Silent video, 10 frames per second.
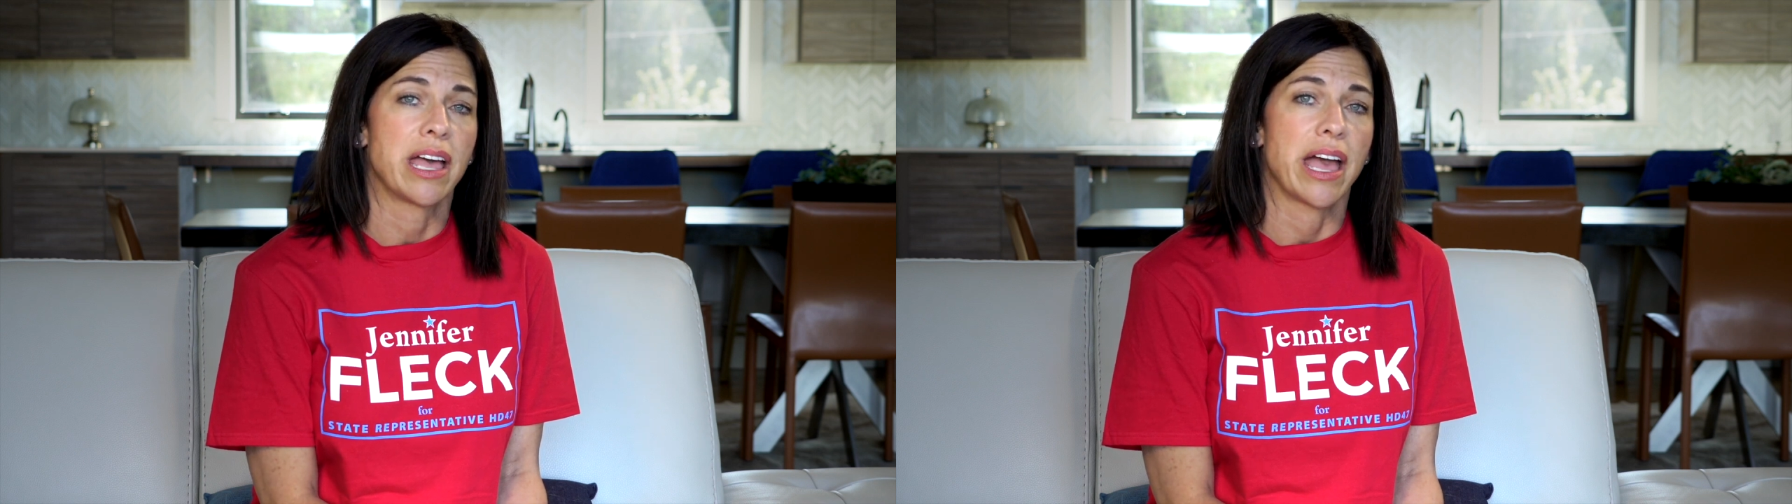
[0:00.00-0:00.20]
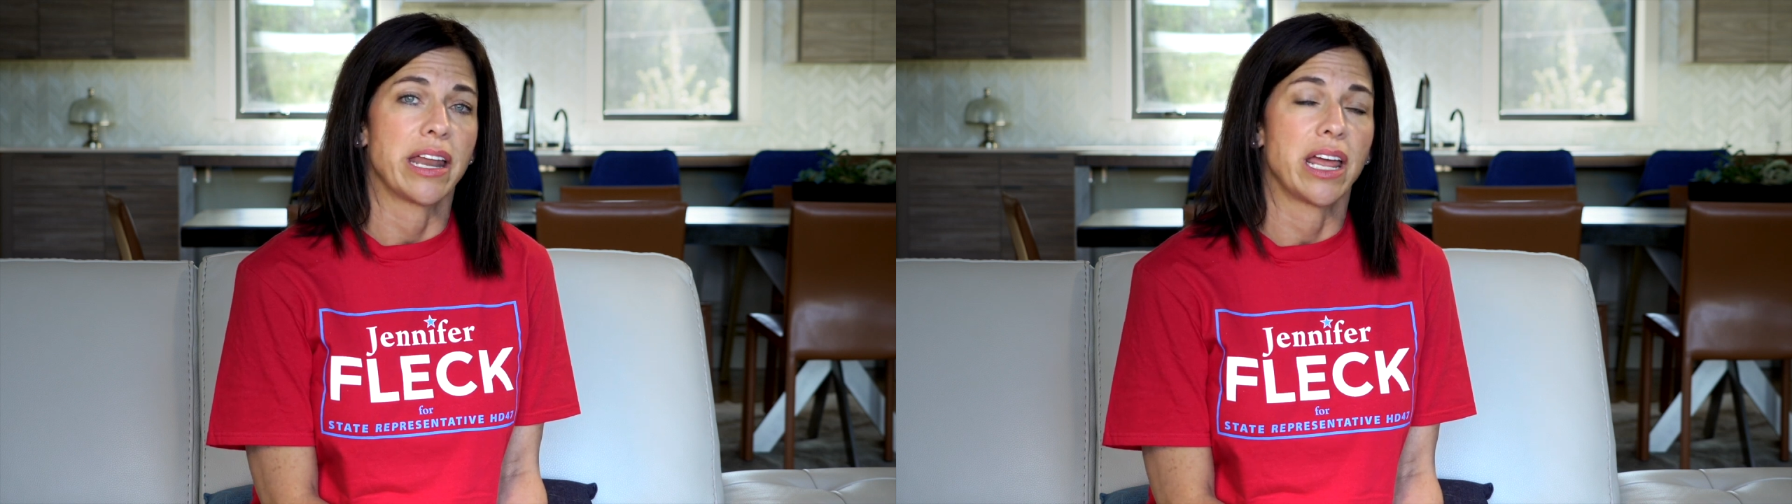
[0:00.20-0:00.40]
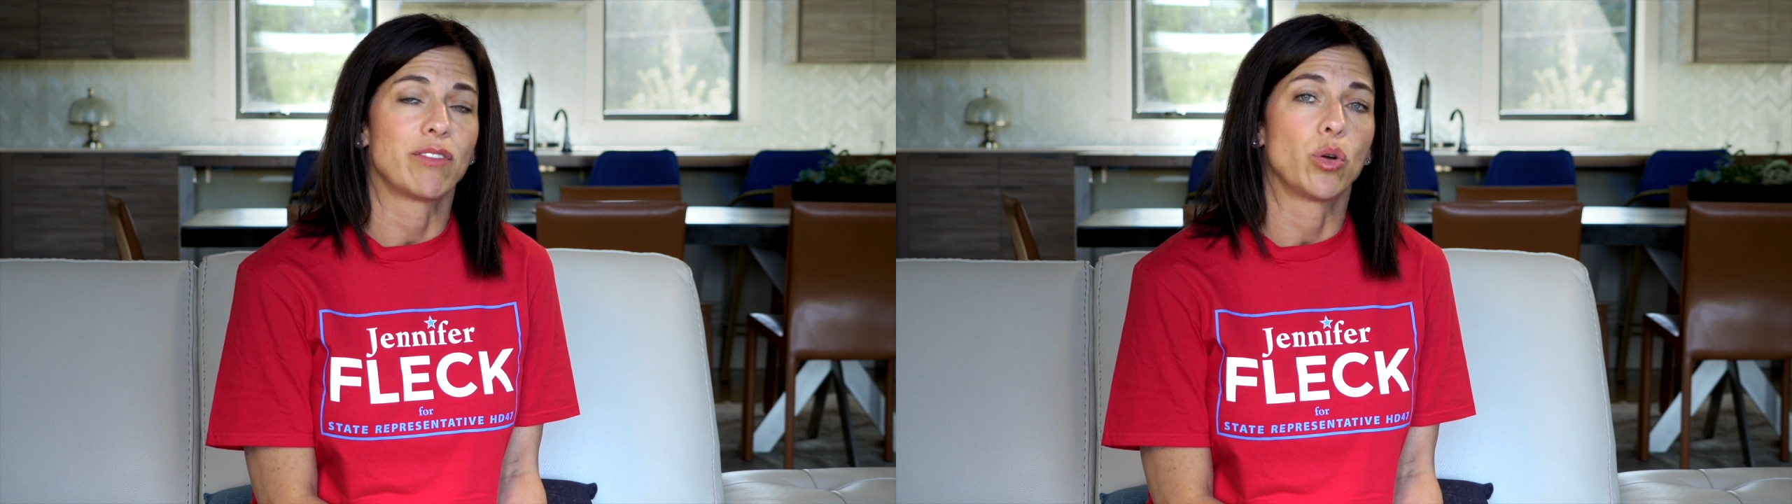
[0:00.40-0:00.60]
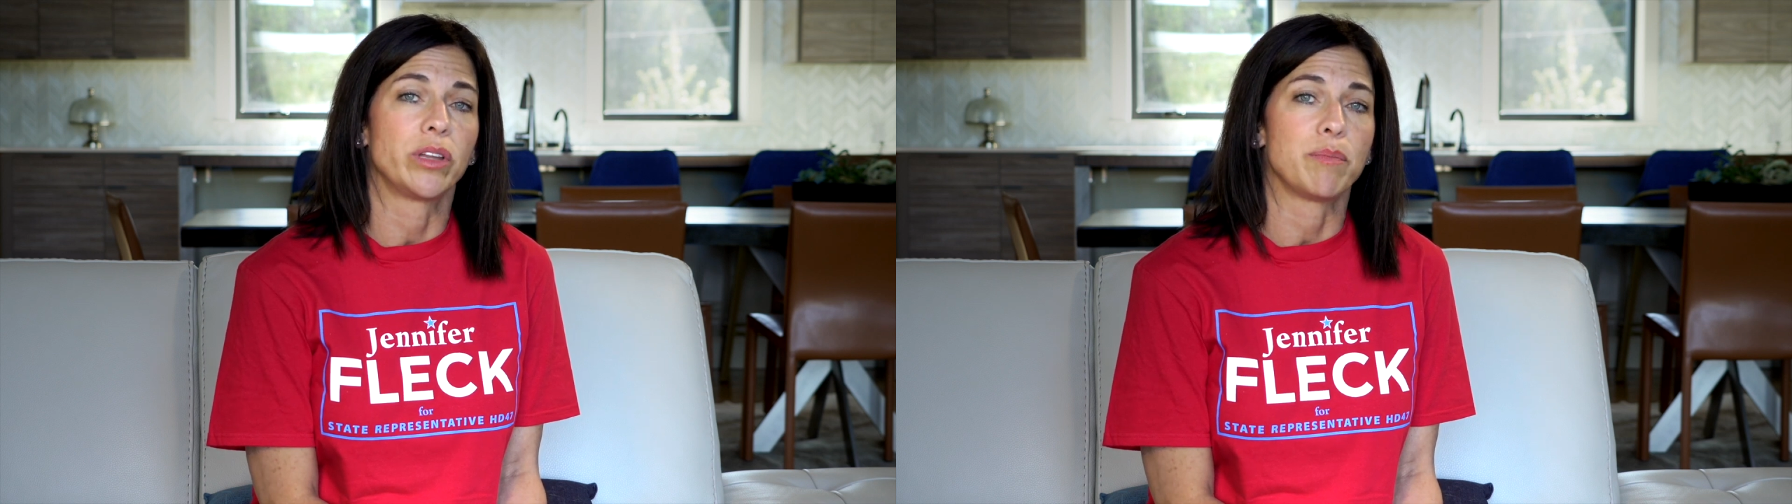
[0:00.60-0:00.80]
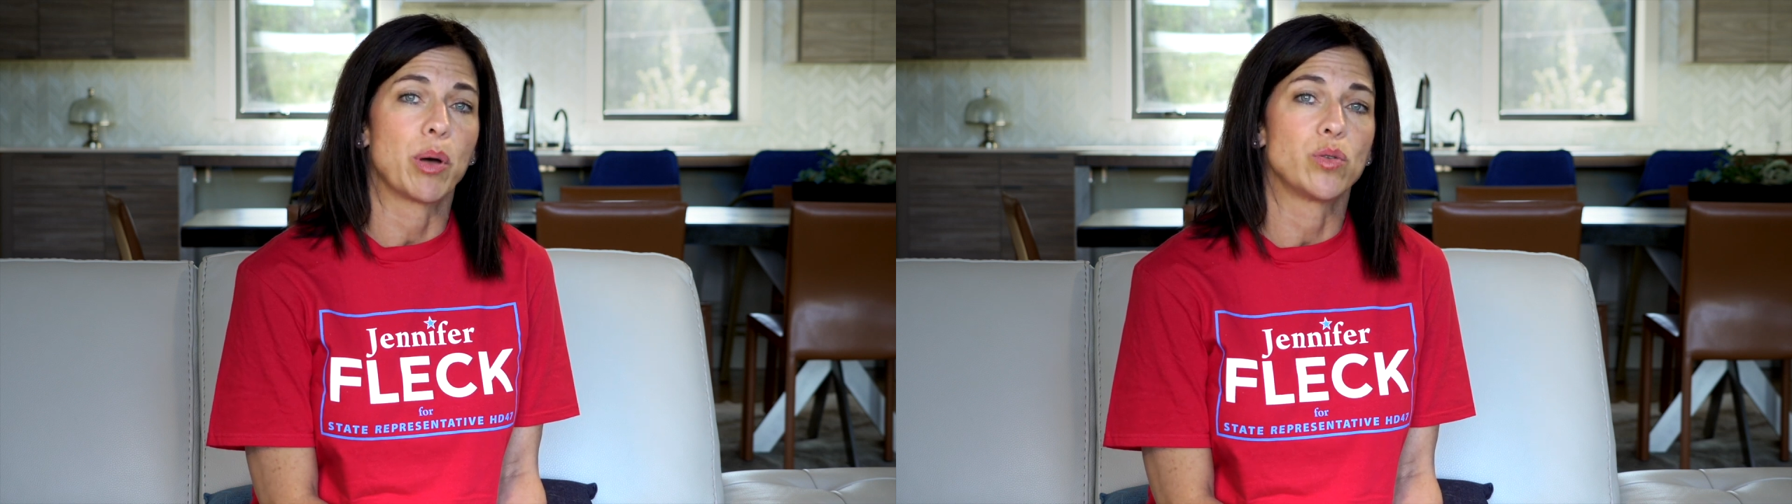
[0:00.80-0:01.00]
and have
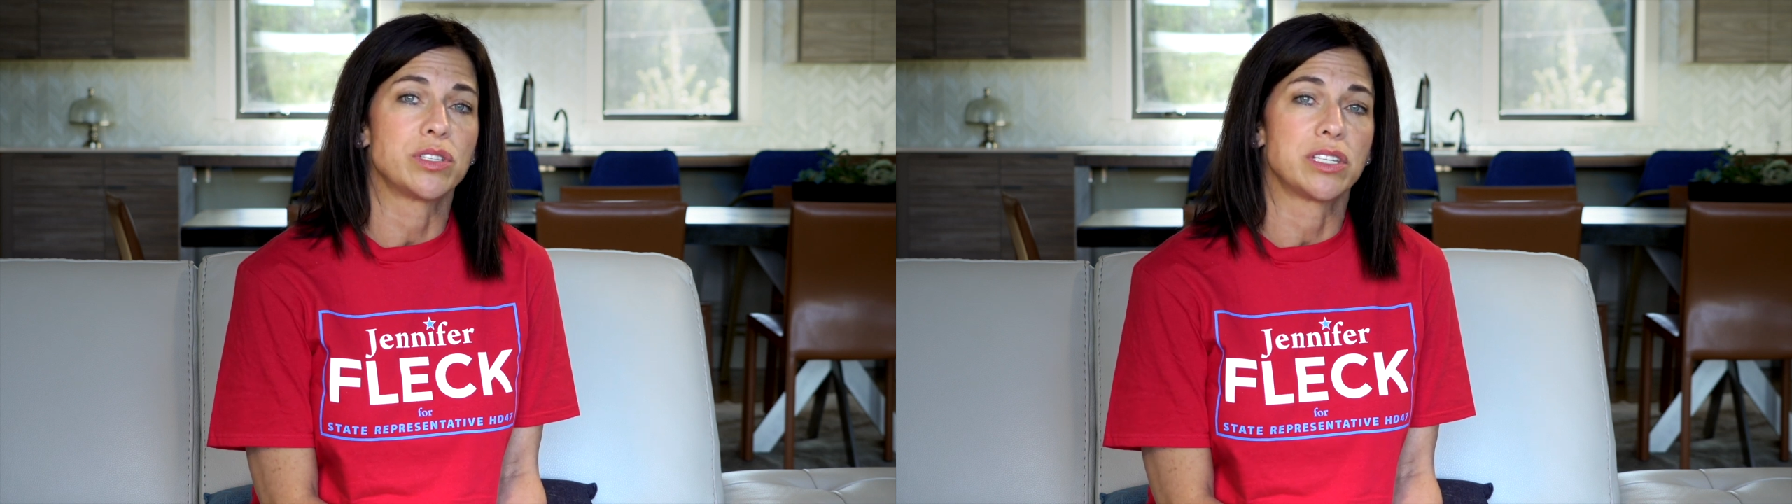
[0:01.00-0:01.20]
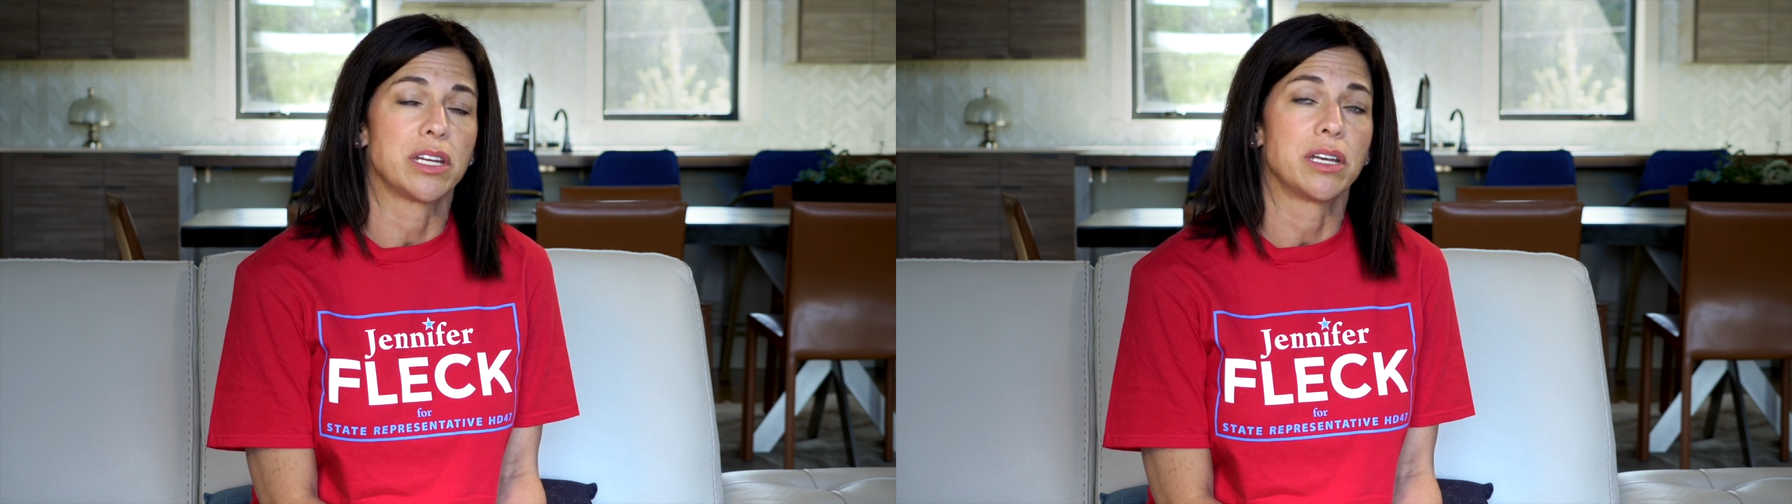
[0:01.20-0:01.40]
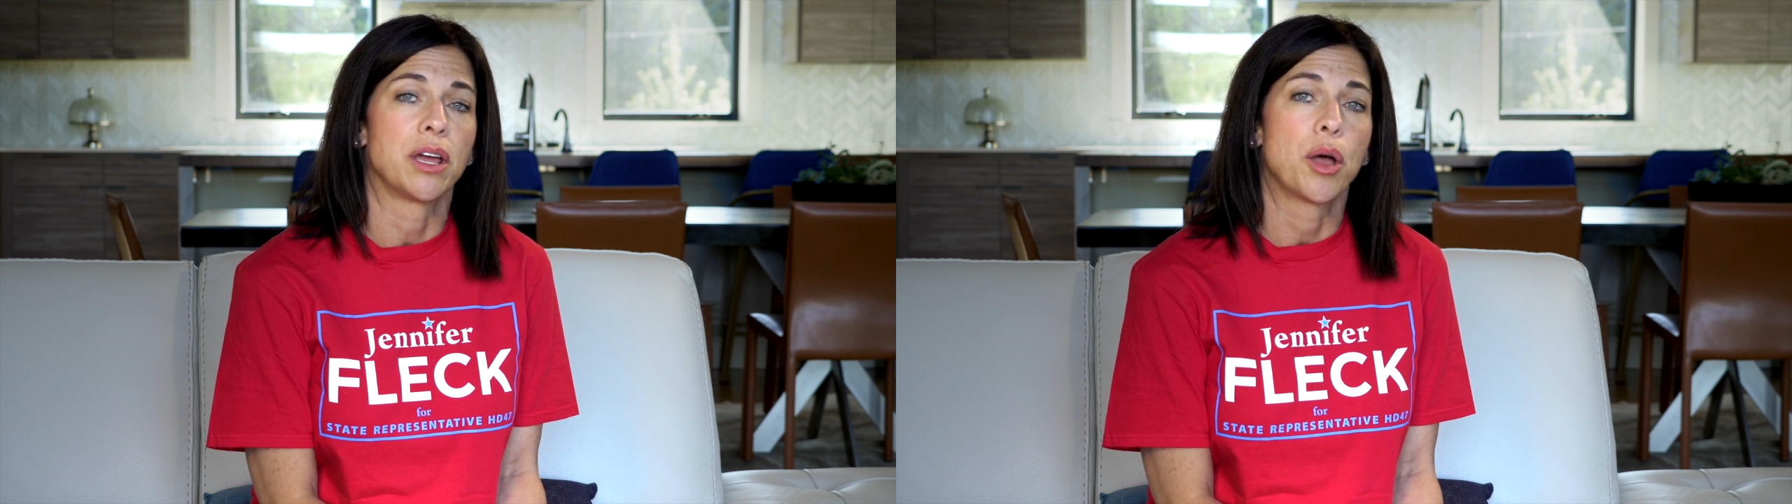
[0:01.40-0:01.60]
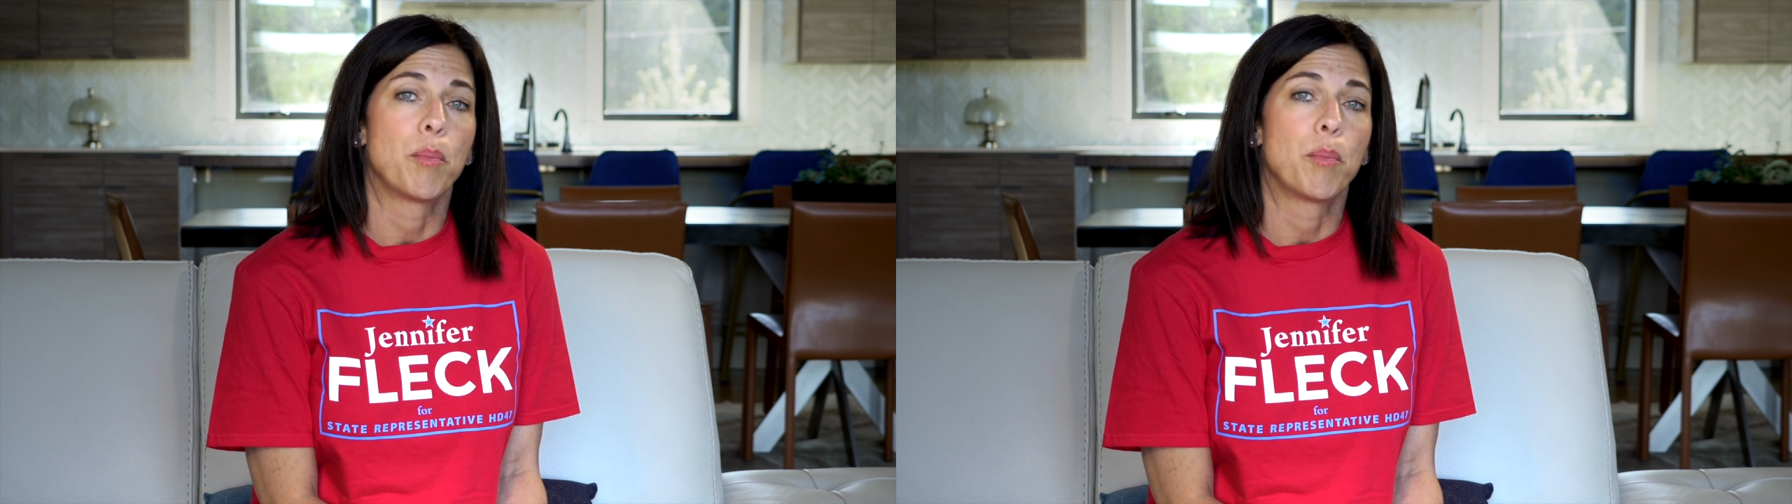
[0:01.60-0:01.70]
only posted